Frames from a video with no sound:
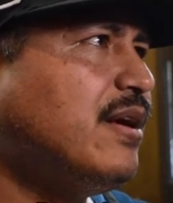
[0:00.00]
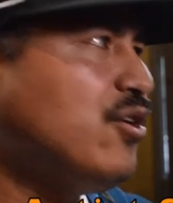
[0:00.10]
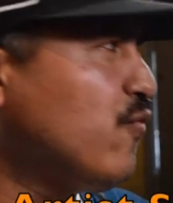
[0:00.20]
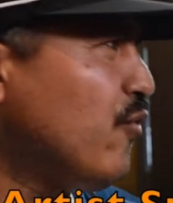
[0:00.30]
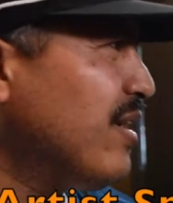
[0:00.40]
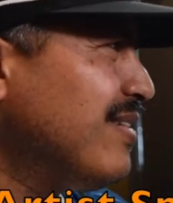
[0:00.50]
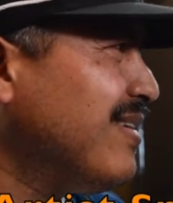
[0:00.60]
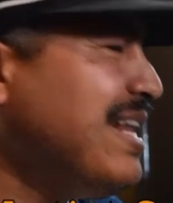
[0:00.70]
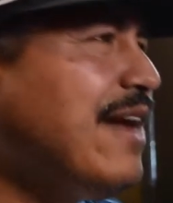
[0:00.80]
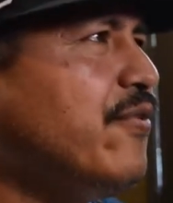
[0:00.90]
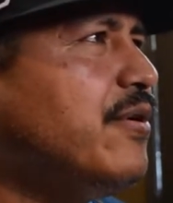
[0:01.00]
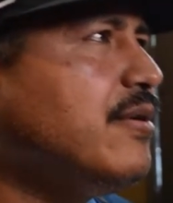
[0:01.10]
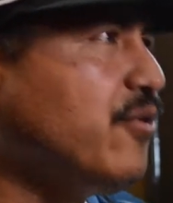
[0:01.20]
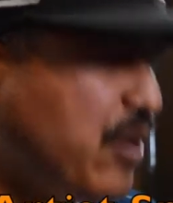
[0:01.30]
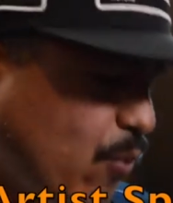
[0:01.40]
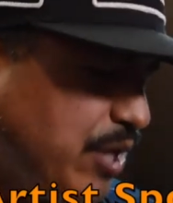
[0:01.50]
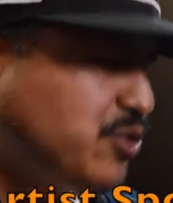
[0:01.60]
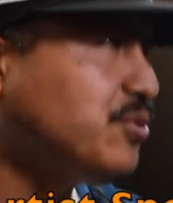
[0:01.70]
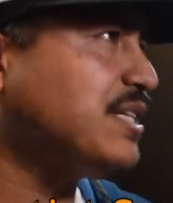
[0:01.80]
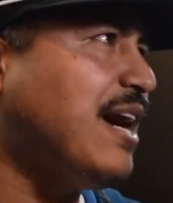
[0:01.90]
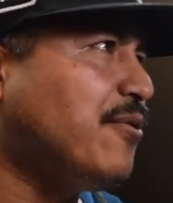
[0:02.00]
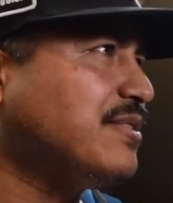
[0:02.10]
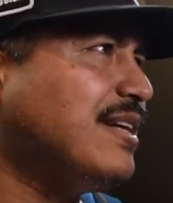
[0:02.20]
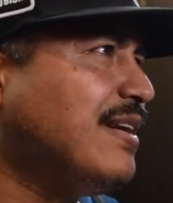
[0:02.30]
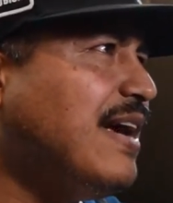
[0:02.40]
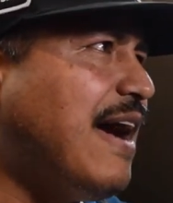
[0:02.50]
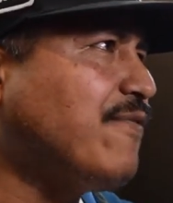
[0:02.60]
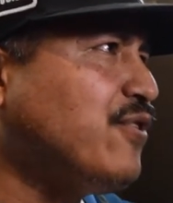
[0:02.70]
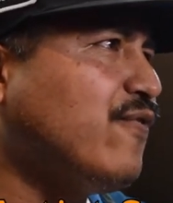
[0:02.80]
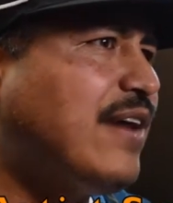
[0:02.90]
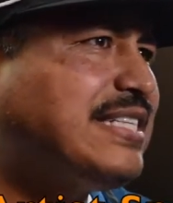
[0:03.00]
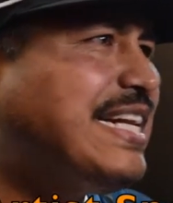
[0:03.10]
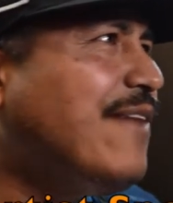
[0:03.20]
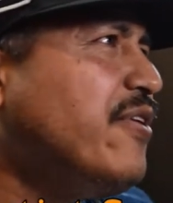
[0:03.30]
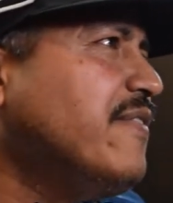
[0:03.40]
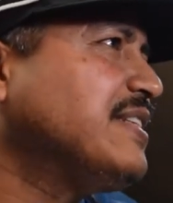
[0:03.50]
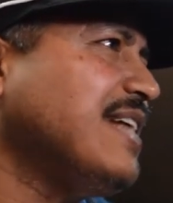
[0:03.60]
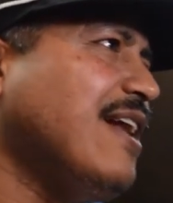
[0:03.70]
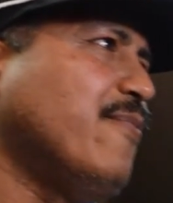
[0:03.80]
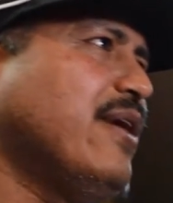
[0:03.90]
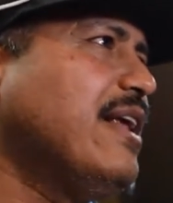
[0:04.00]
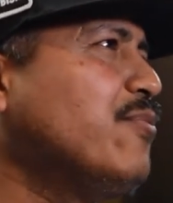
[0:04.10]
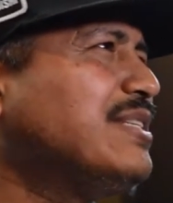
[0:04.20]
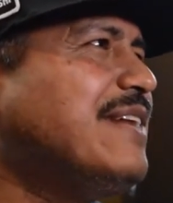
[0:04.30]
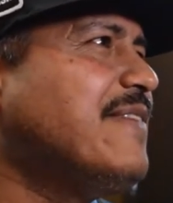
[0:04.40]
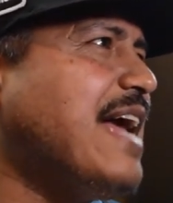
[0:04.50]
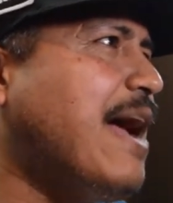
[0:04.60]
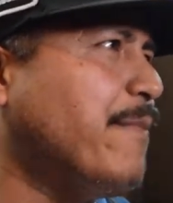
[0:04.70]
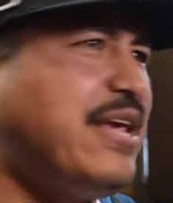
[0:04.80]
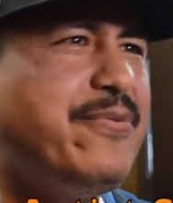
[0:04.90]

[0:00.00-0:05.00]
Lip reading: You know, he won two titles, and after the fights, he never even celebrated. He wasn't even happy.